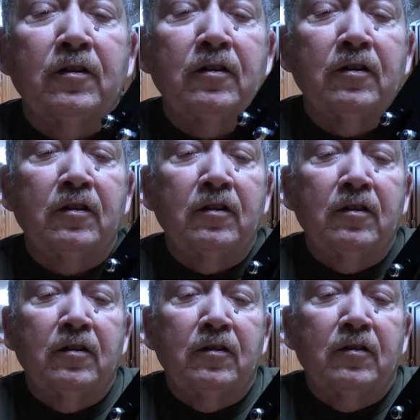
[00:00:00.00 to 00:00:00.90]

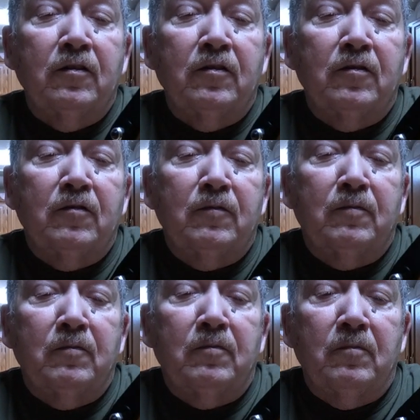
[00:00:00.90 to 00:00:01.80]

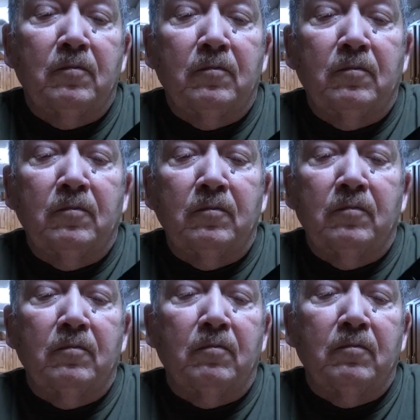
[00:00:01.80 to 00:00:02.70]

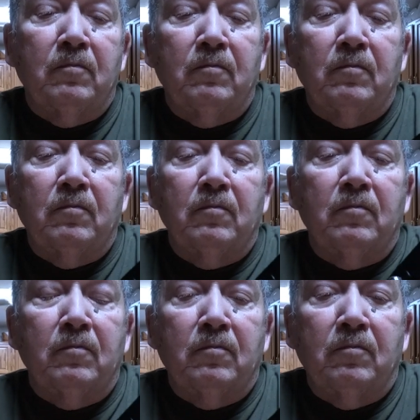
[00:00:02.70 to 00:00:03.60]

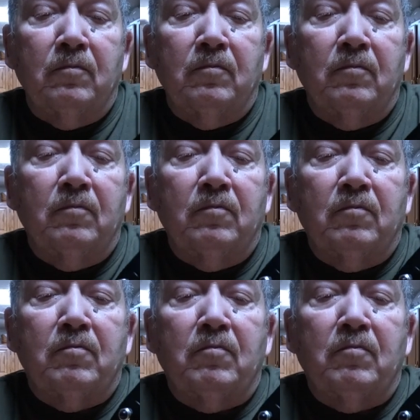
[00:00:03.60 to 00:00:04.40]
(no one is talking)